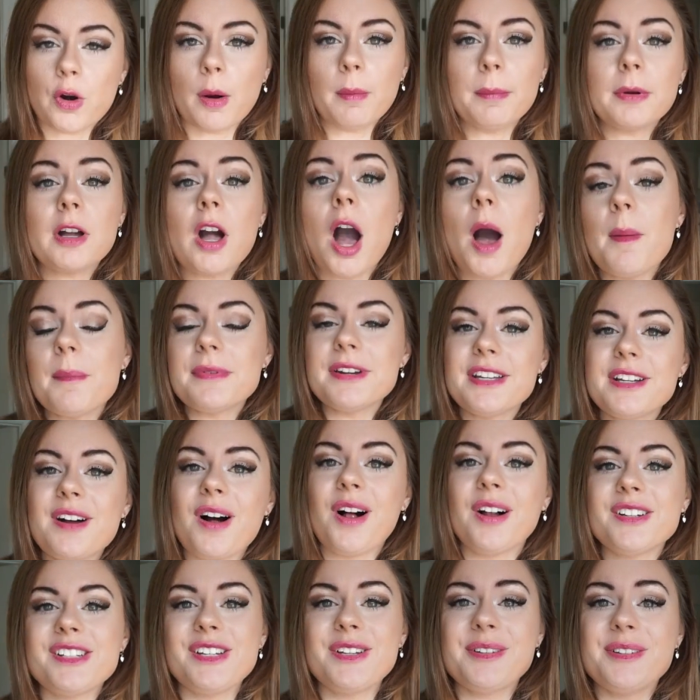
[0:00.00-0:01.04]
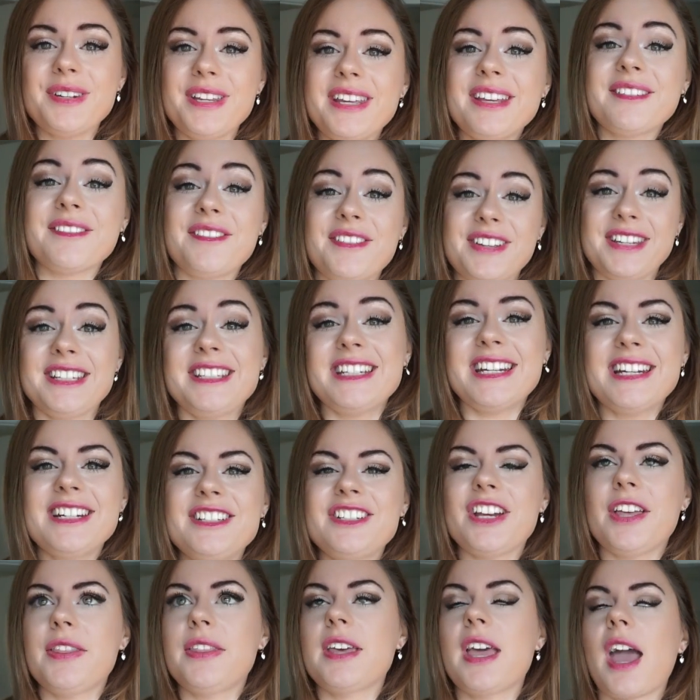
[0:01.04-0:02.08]
from a company called Unique
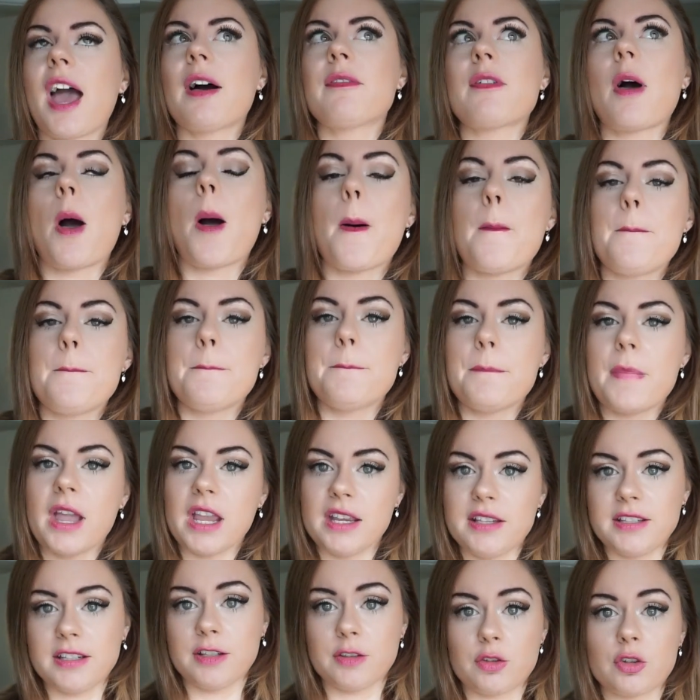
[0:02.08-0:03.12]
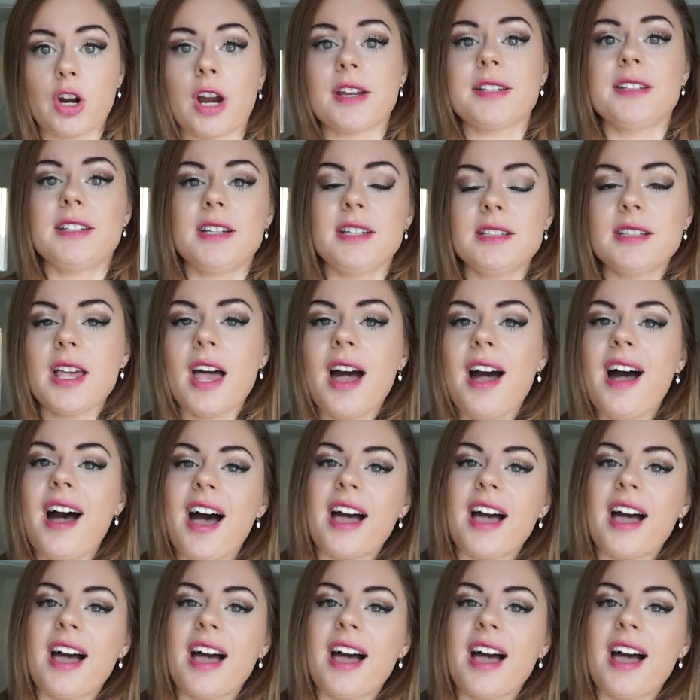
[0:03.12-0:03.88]
Vintage and they have amazing dresses.